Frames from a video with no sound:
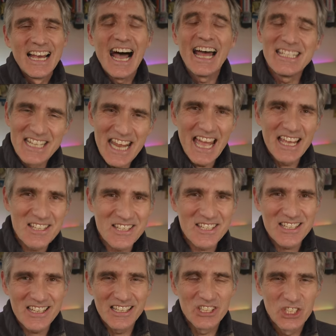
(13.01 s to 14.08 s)
and
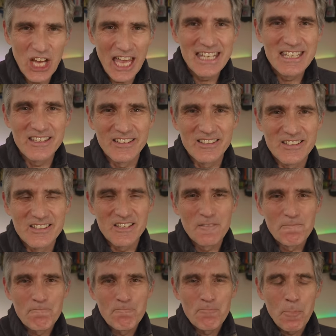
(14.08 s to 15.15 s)
yes,
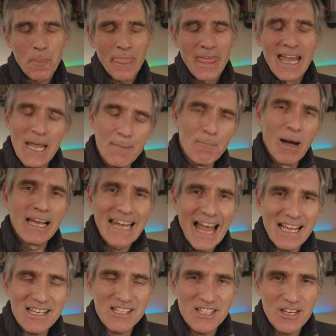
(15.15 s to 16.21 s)
genders. In my
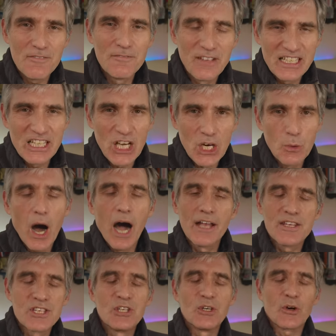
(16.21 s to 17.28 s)
last video, I
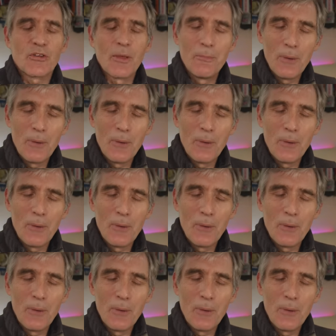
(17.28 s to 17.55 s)
took the